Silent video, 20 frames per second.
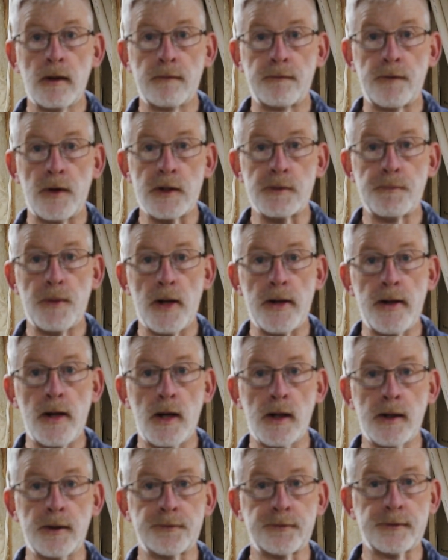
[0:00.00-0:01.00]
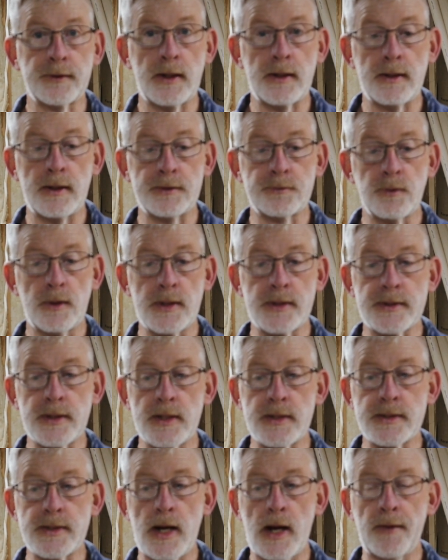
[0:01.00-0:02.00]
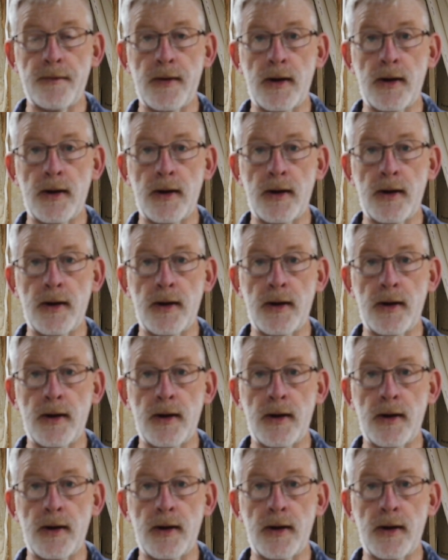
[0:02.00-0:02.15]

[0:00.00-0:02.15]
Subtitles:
fresh butt nuggets, that's what it says down